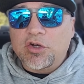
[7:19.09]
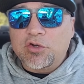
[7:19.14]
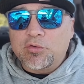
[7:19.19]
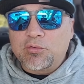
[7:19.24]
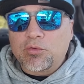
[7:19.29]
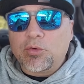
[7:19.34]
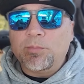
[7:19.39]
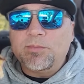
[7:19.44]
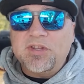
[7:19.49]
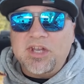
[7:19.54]

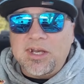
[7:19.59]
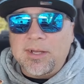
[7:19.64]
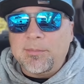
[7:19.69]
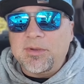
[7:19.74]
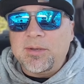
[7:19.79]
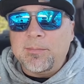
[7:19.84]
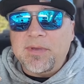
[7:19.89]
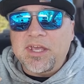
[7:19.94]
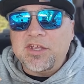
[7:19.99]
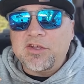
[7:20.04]
group that I'm
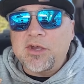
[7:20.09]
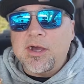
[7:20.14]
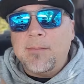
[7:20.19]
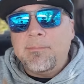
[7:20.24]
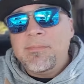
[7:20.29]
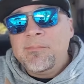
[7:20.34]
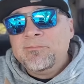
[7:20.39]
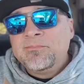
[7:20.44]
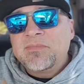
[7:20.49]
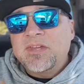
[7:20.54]
going to make
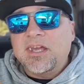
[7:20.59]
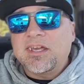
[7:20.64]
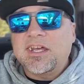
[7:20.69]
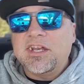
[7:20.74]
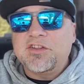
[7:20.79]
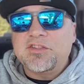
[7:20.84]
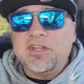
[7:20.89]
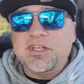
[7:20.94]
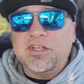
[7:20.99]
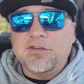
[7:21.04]
up. I got
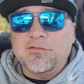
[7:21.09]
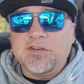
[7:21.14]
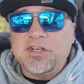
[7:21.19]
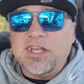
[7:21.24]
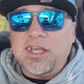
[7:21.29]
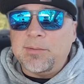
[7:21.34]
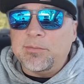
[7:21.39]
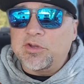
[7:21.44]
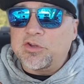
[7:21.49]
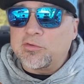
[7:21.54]
to think of a
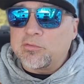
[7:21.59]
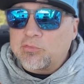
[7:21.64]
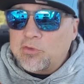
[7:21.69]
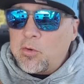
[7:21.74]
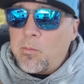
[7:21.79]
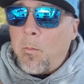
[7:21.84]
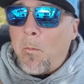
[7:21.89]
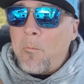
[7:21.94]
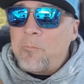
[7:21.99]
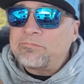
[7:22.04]
name of the
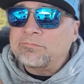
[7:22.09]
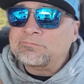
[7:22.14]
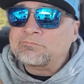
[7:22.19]
group.